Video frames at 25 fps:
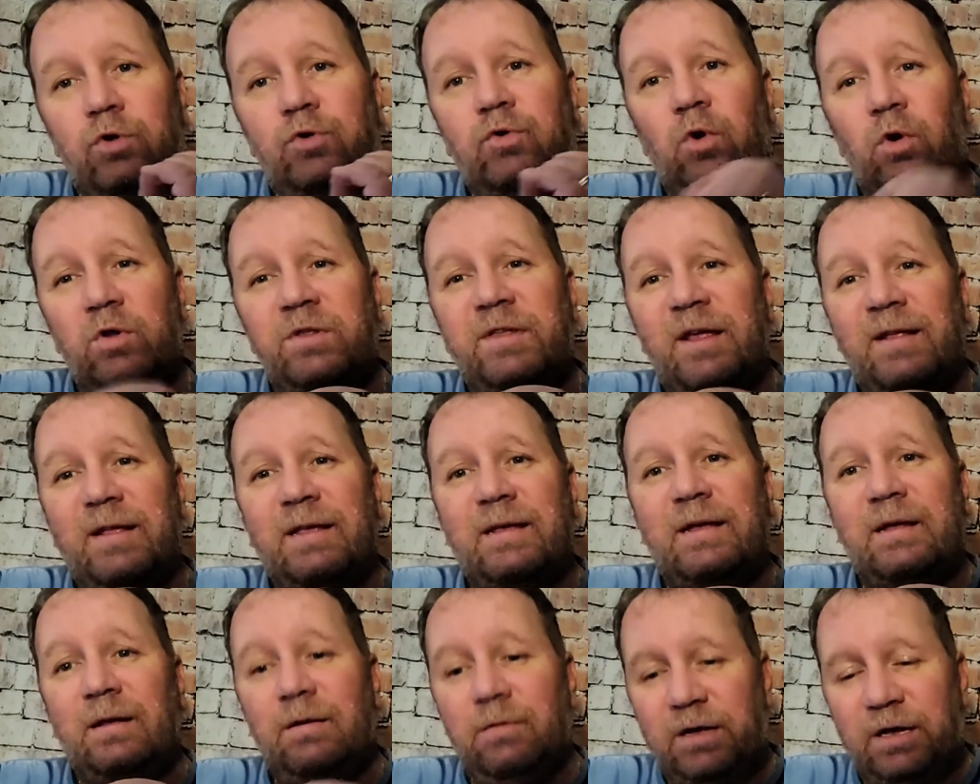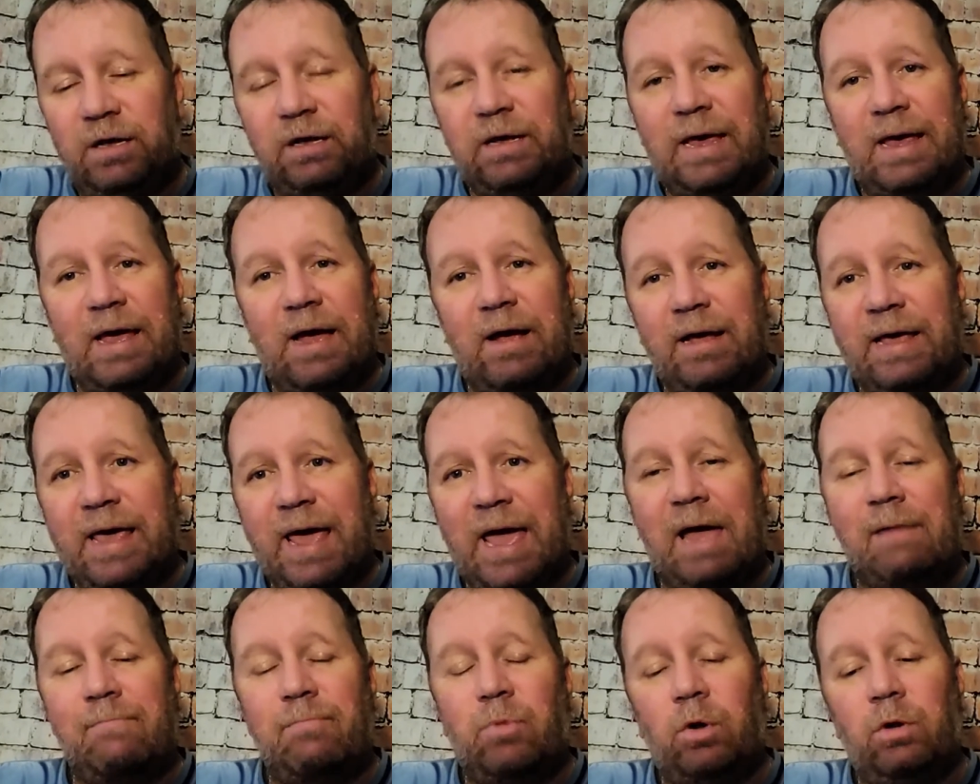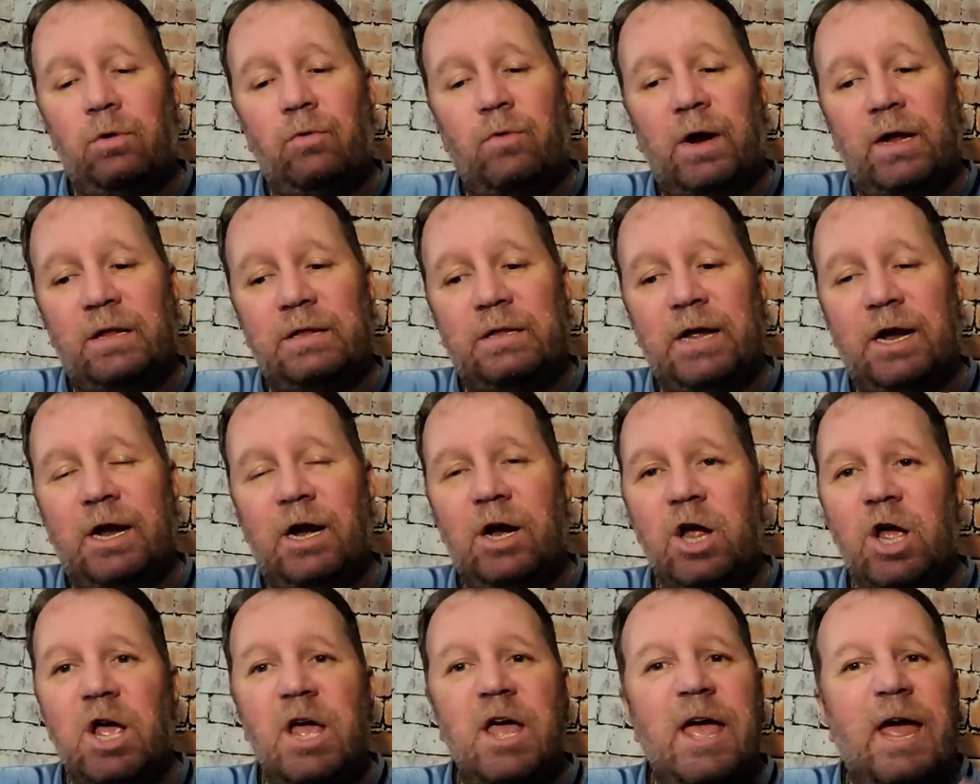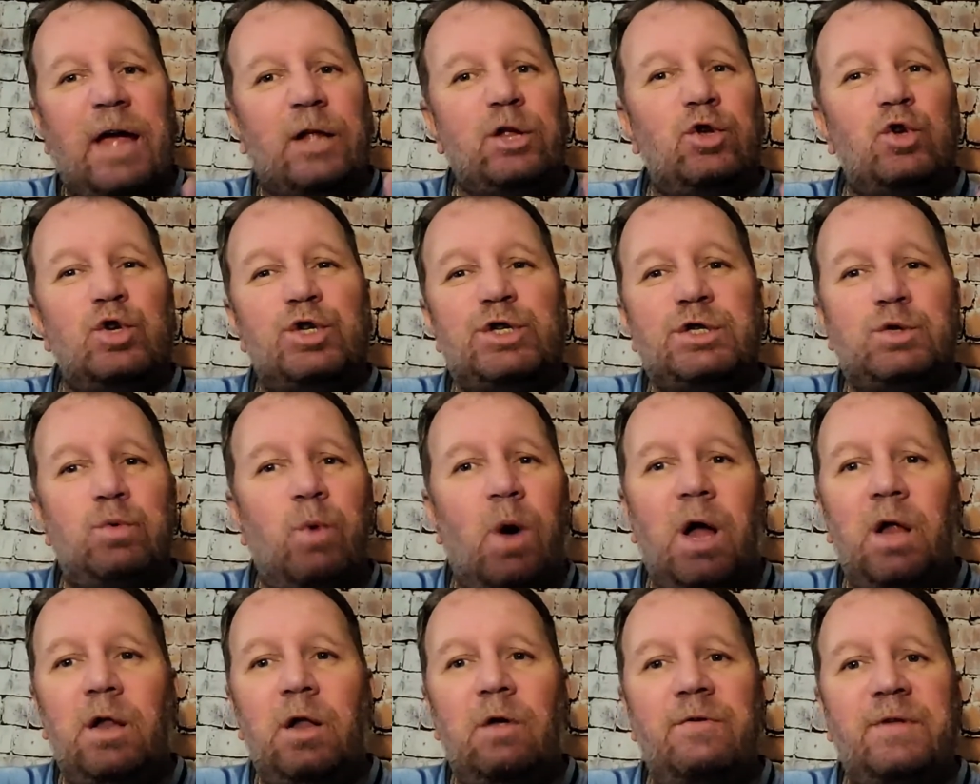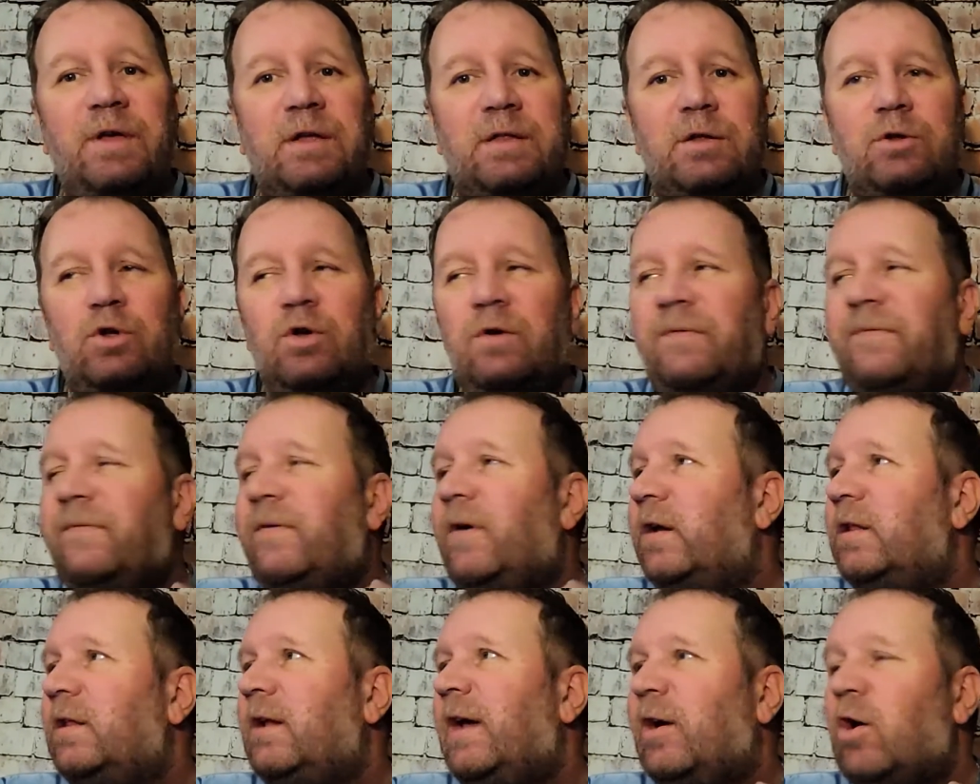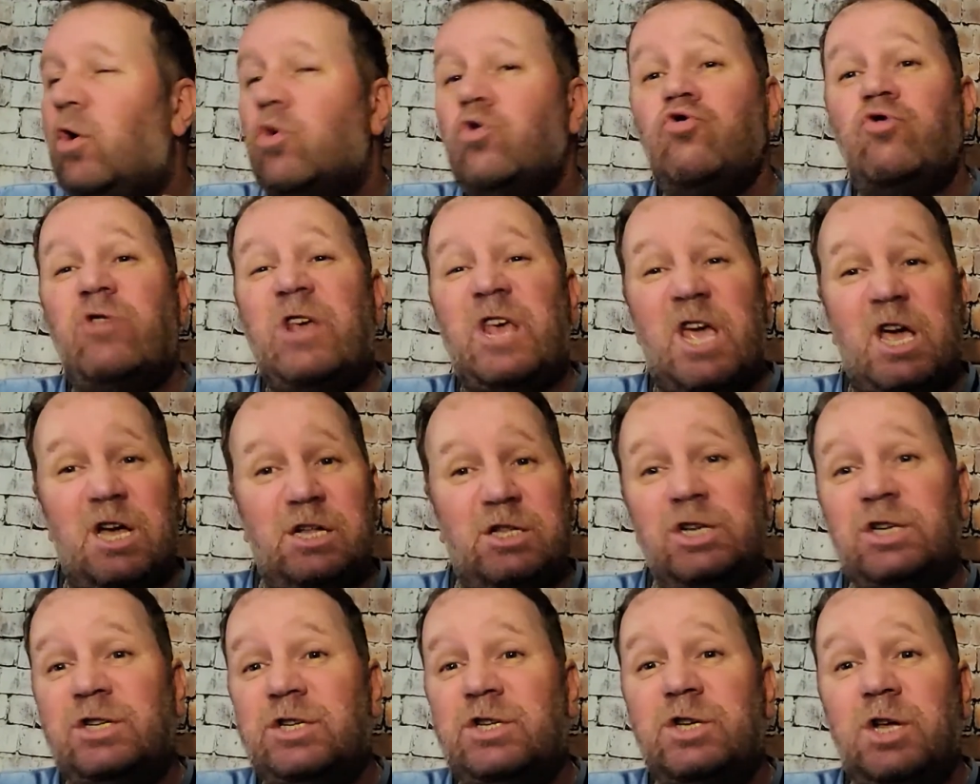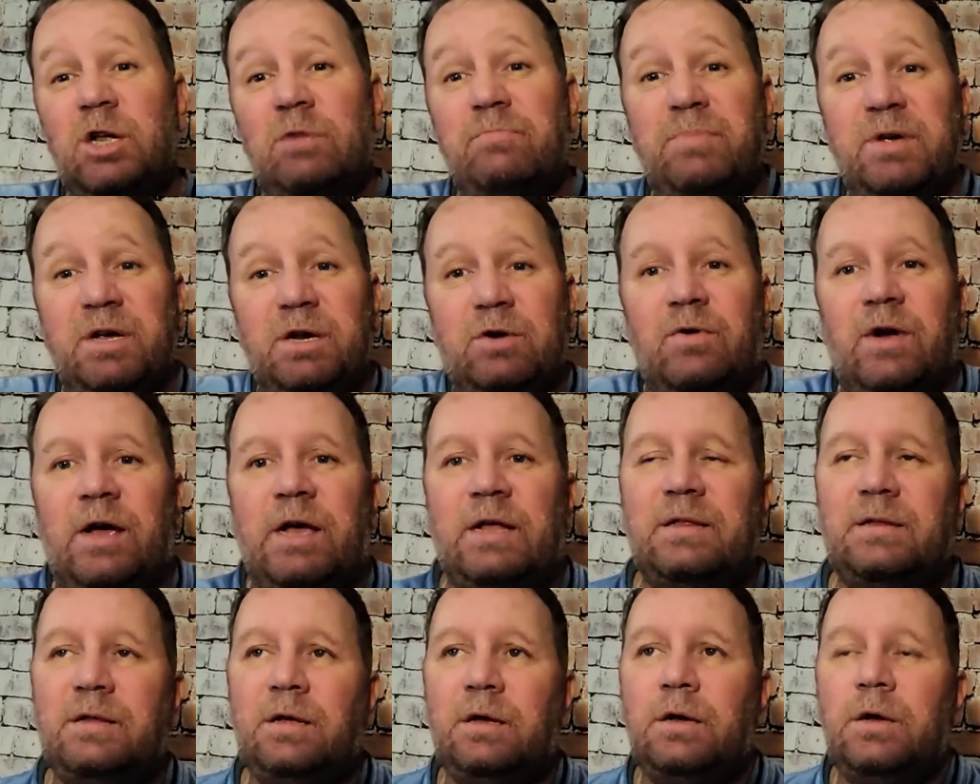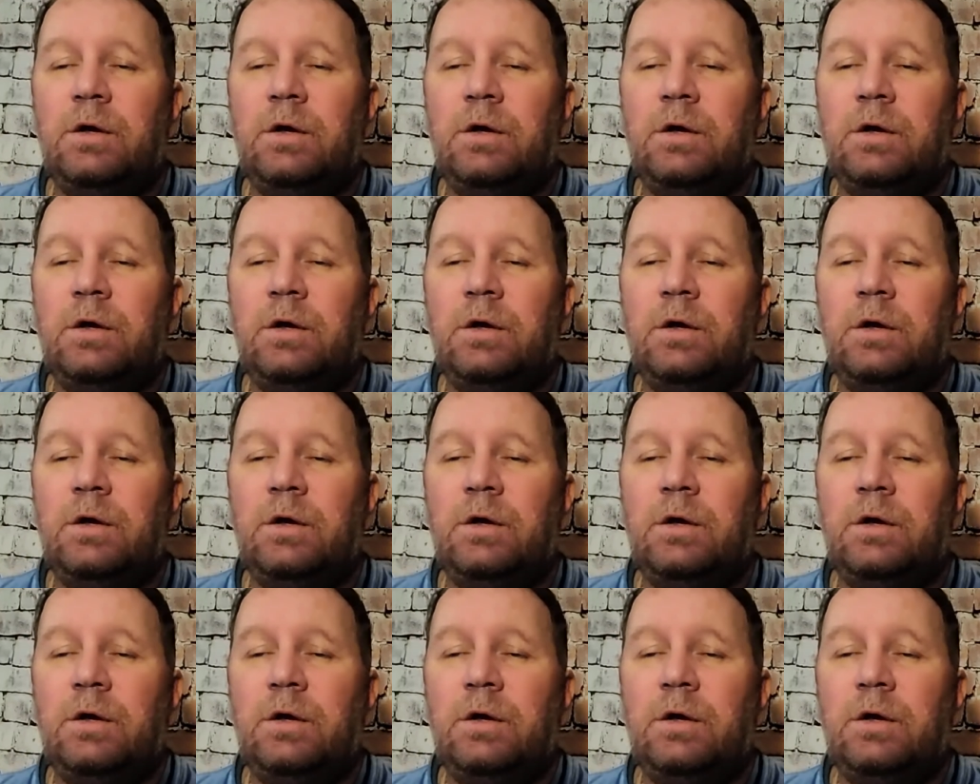took that camel right there and you swallowed it and you thought like, oh yeah, this is going to be great.